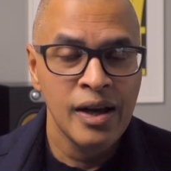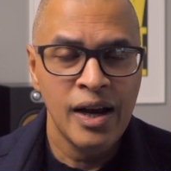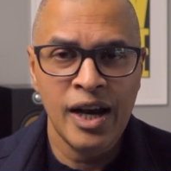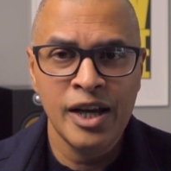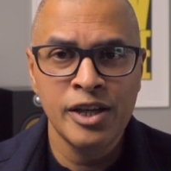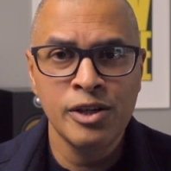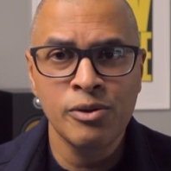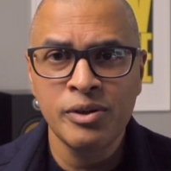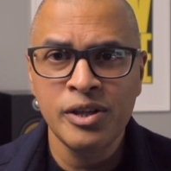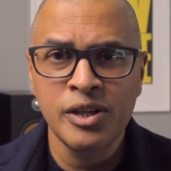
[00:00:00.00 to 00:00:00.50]

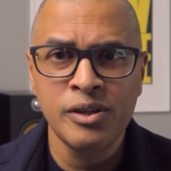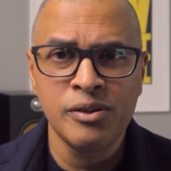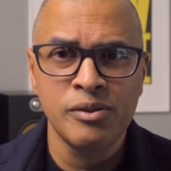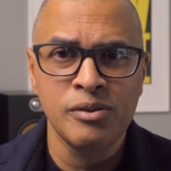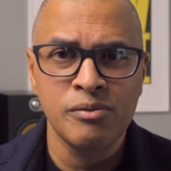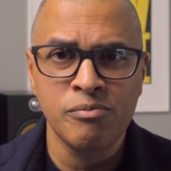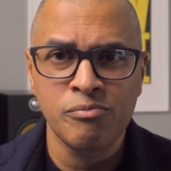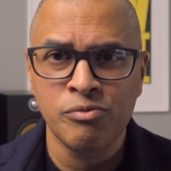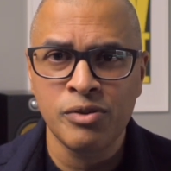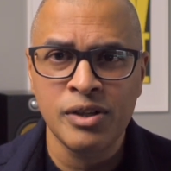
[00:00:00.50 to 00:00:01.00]
I
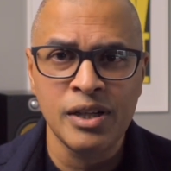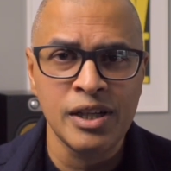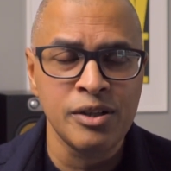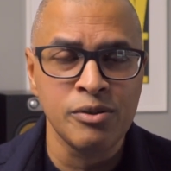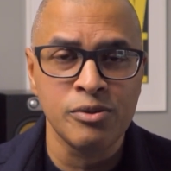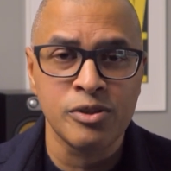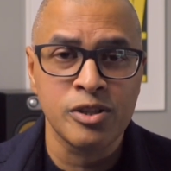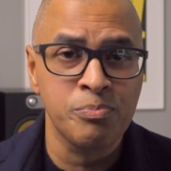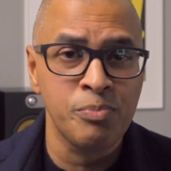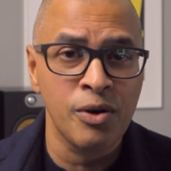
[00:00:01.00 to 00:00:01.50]
only really
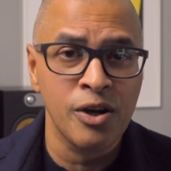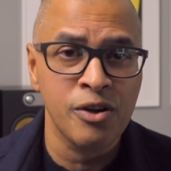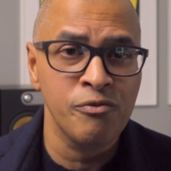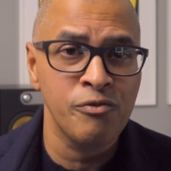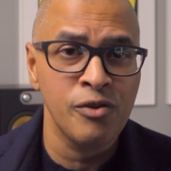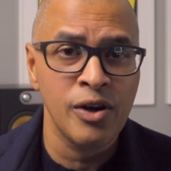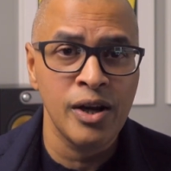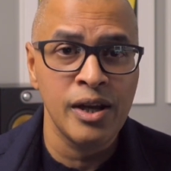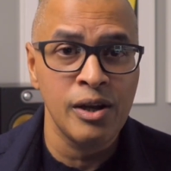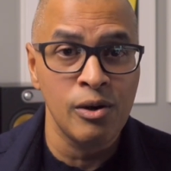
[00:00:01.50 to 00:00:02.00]
use
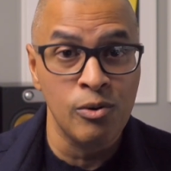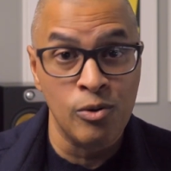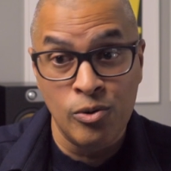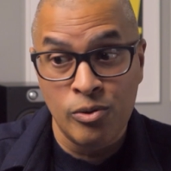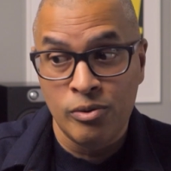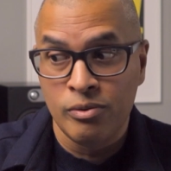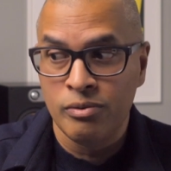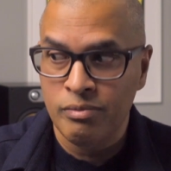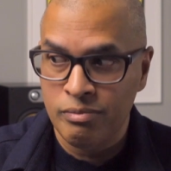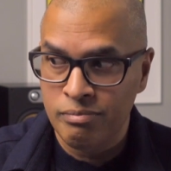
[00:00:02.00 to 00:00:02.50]
Spotify
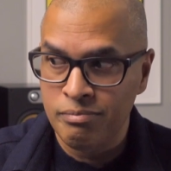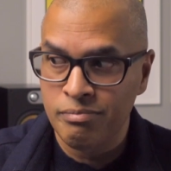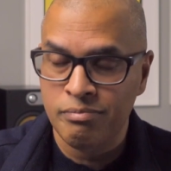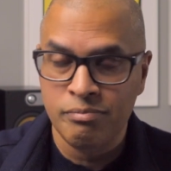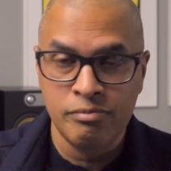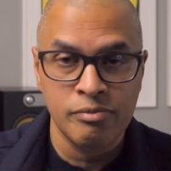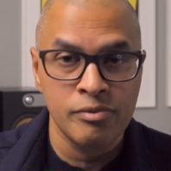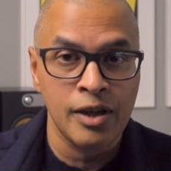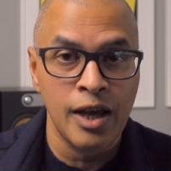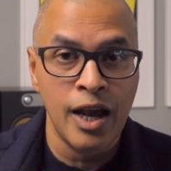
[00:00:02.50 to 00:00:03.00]
or
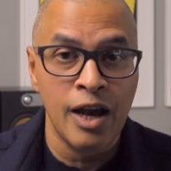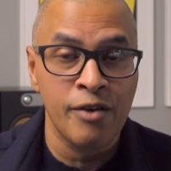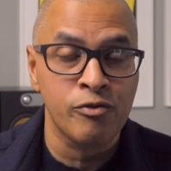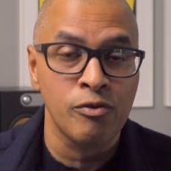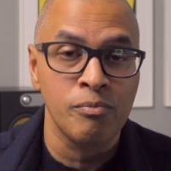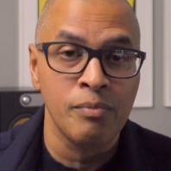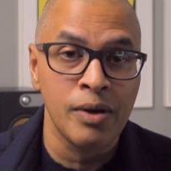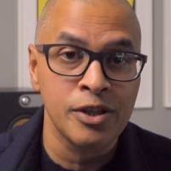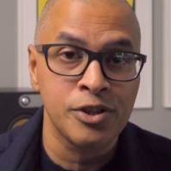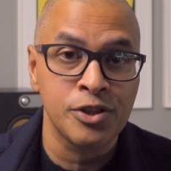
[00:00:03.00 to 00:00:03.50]
the
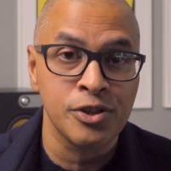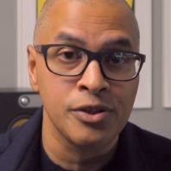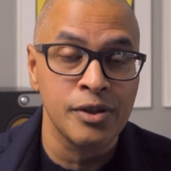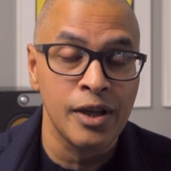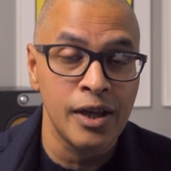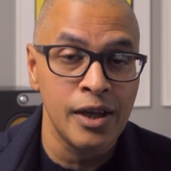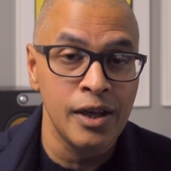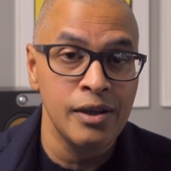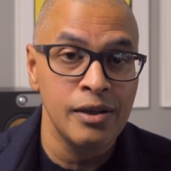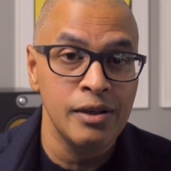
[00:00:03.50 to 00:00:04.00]
aforementioned
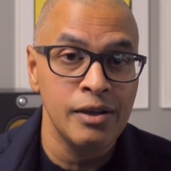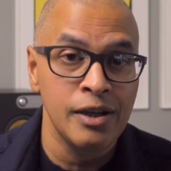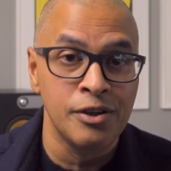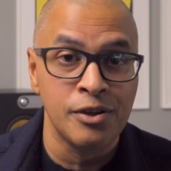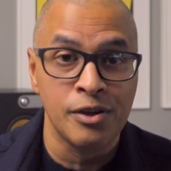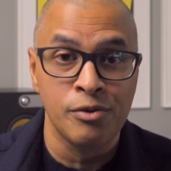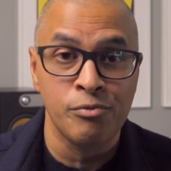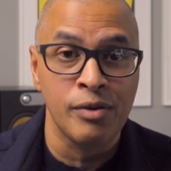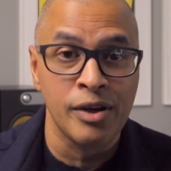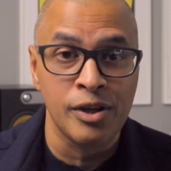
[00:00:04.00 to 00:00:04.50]

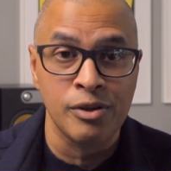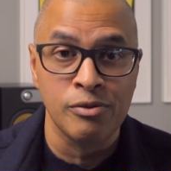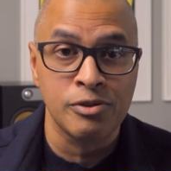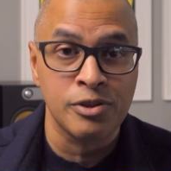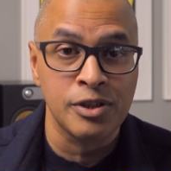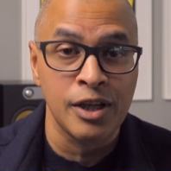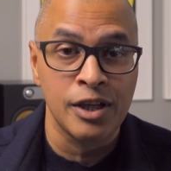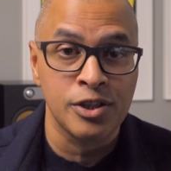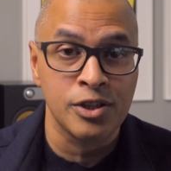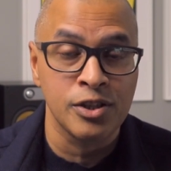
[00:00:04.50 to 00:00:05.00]
internet radio
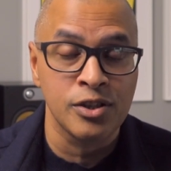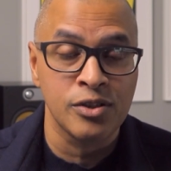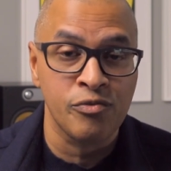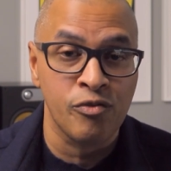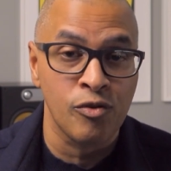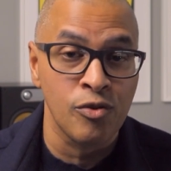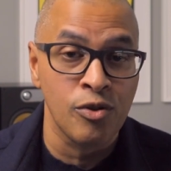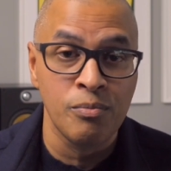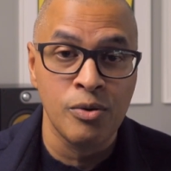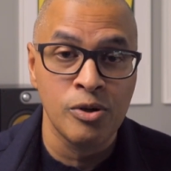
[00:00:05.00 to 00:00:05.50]
stations
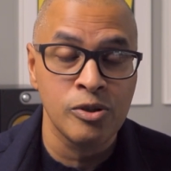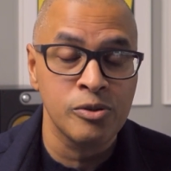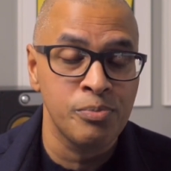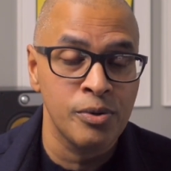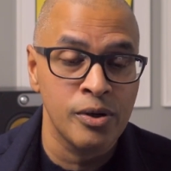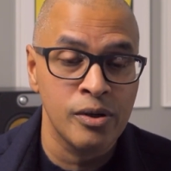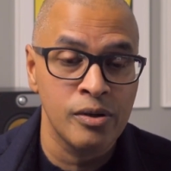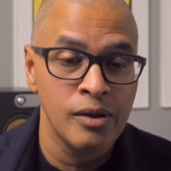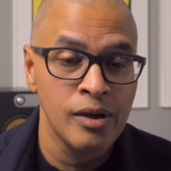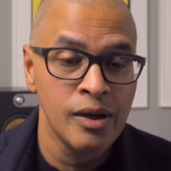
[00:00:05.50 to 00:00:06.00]
for the most
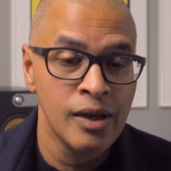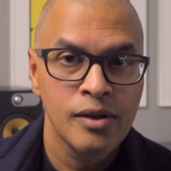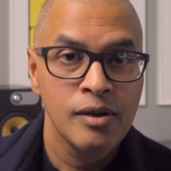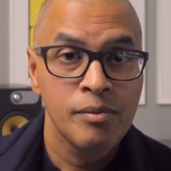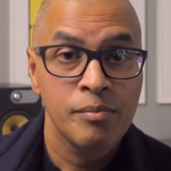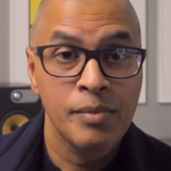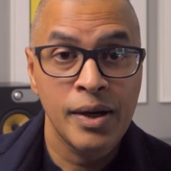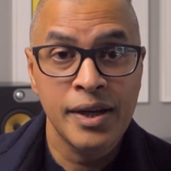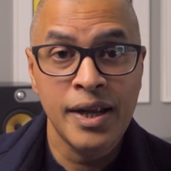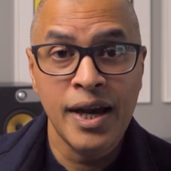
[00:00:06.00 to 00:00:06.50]
part,
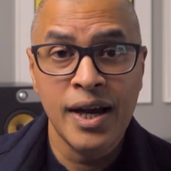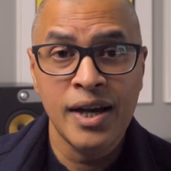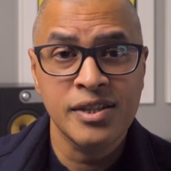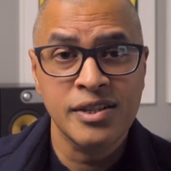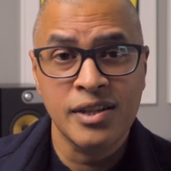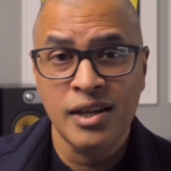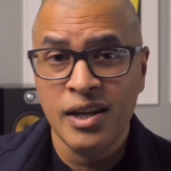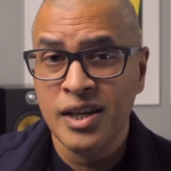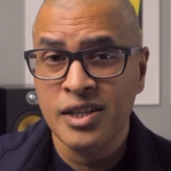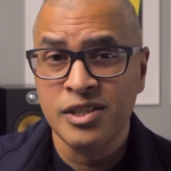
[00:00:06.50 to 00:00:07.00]
my
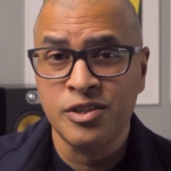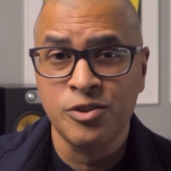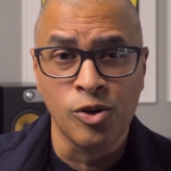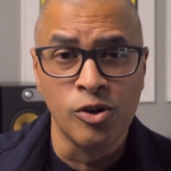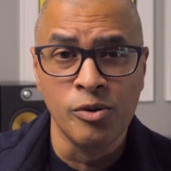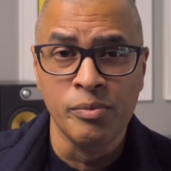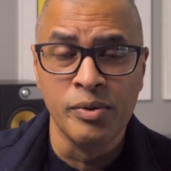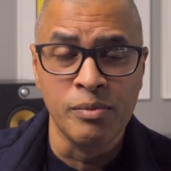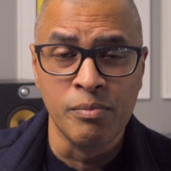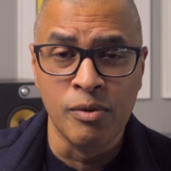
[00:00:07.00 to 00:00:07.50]
NAS lies
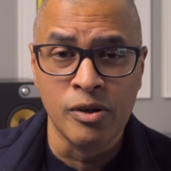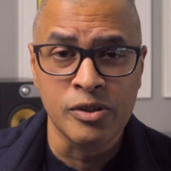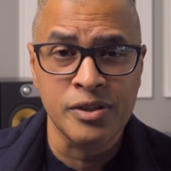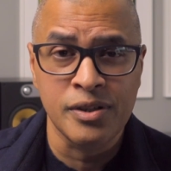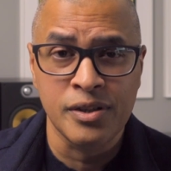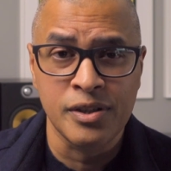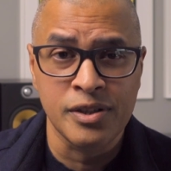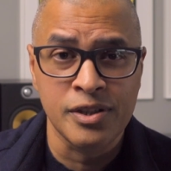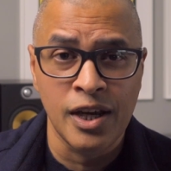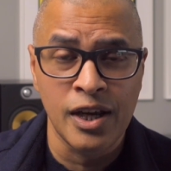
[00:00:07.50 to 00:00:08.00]
dormant most
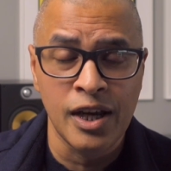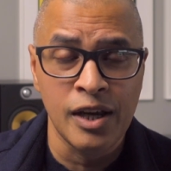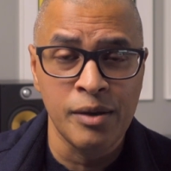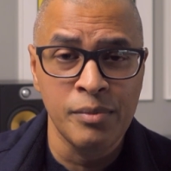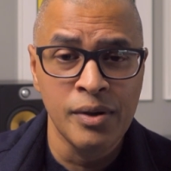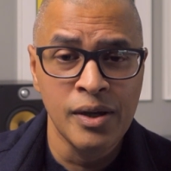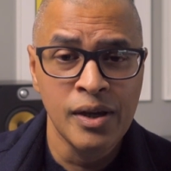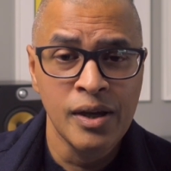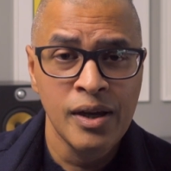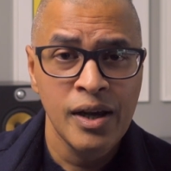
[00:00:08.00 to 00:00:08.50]
of the time,
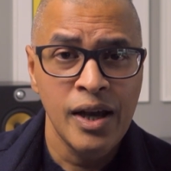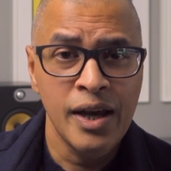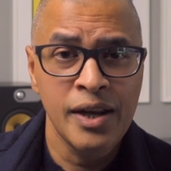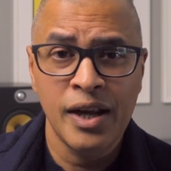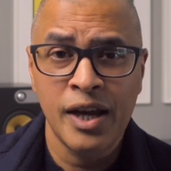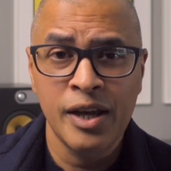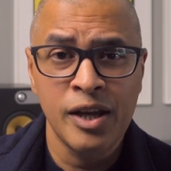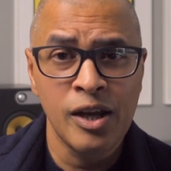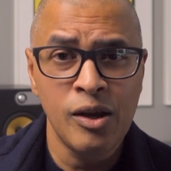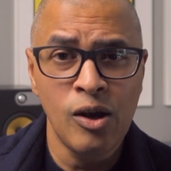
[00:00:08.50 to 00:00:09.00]
and
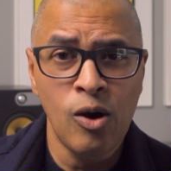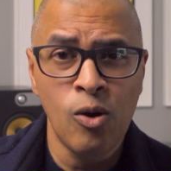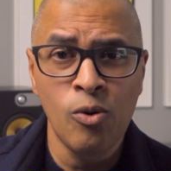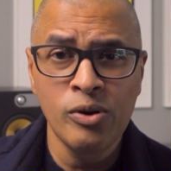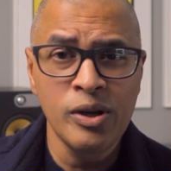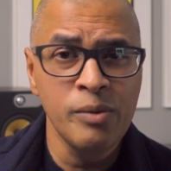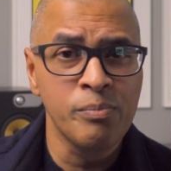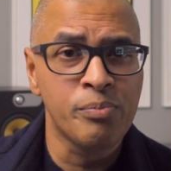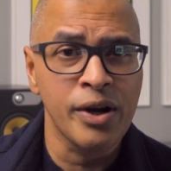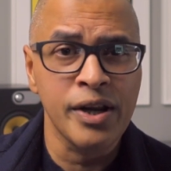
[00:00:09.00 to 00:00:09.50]
I
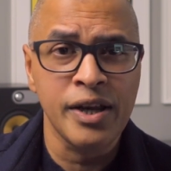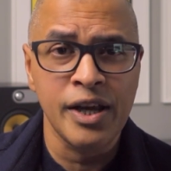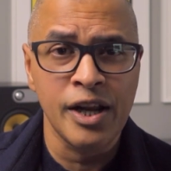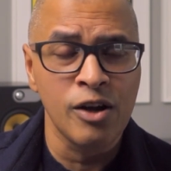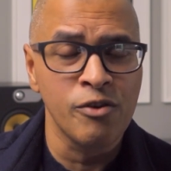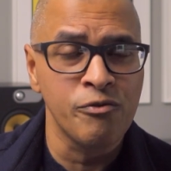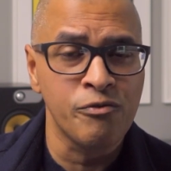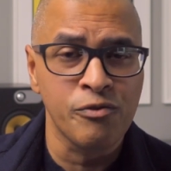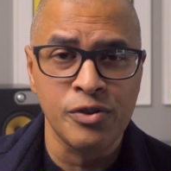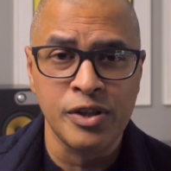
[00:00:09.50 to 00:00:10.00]
only break it
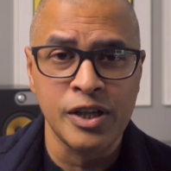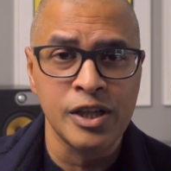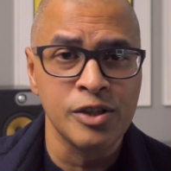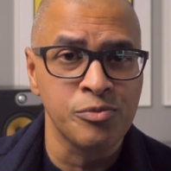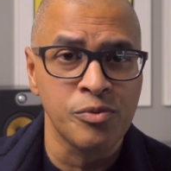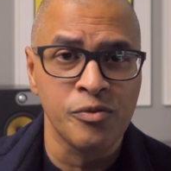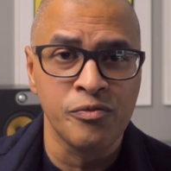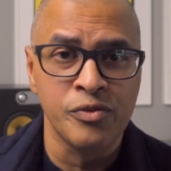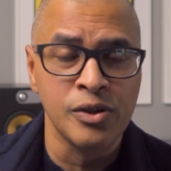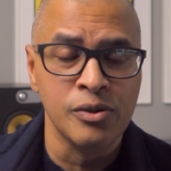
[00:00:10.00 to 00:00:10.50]
out for these
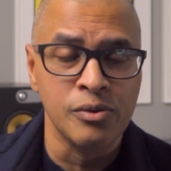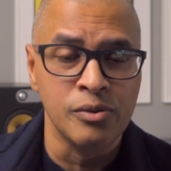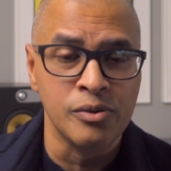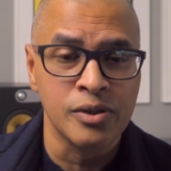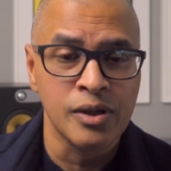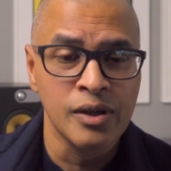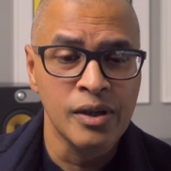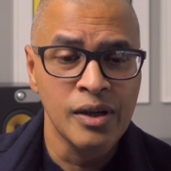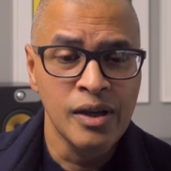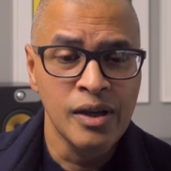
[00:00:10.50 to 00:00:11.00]
reviews.